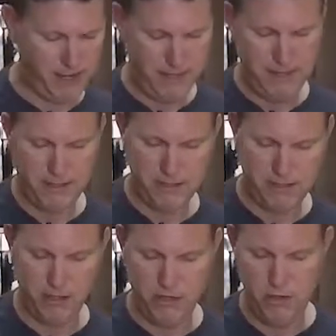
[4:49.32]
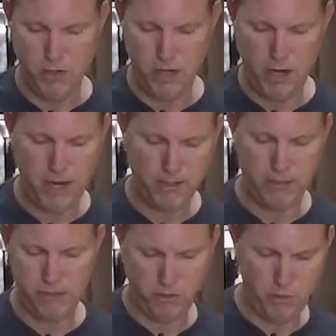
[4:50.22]
I think that's gonna do it. Heck,
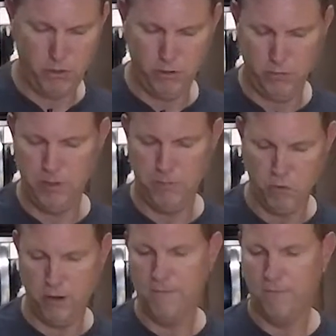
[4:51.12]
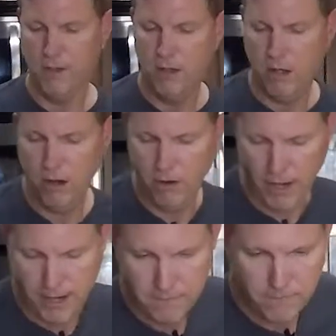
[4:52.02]
let's throw in a little bit more. All
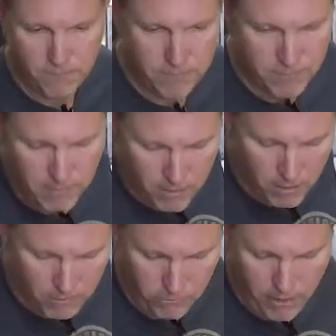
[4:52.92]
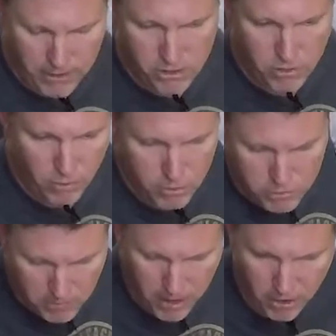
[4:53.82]
right, so that's the
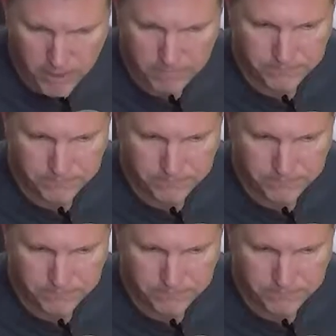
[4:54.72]
rosemary.